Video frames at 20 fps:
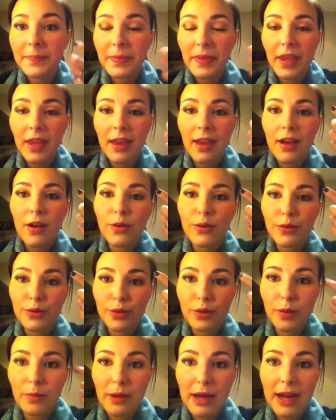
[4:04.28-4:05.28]
Also
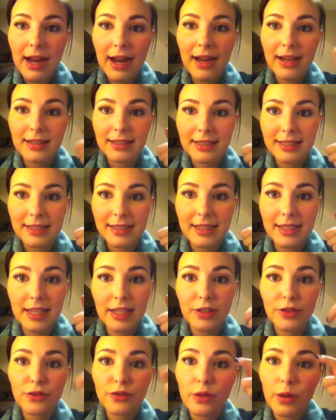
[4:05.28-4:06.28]
my eyelids tend to
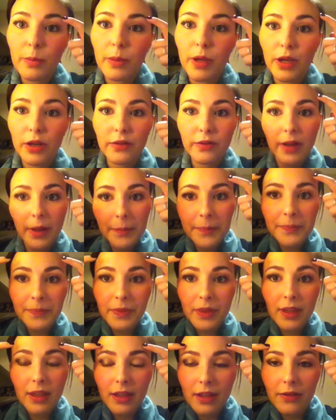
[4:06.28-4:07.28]
drop over.
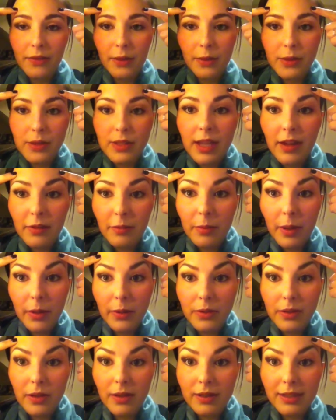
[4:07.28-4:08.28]
If I was to have
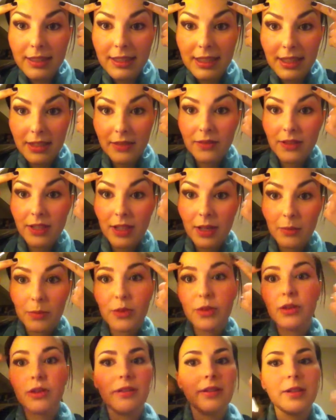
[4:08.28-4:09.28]
Botox and lift it, I'm sure
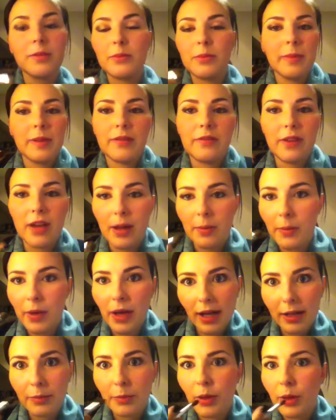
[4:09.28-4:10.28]
it'd be fine, but I'd
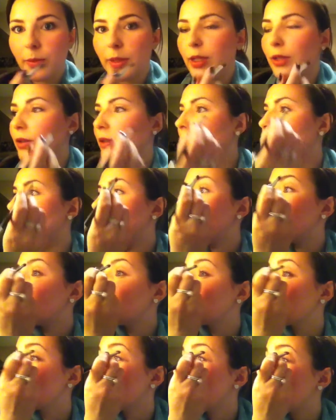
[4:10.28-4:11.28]
probably look a little bit
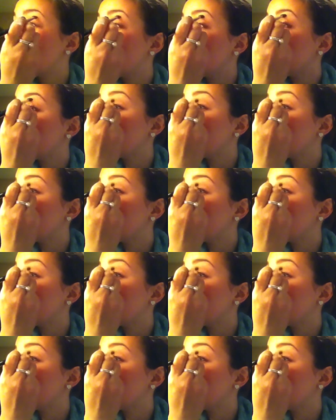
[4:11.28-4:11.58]
scary.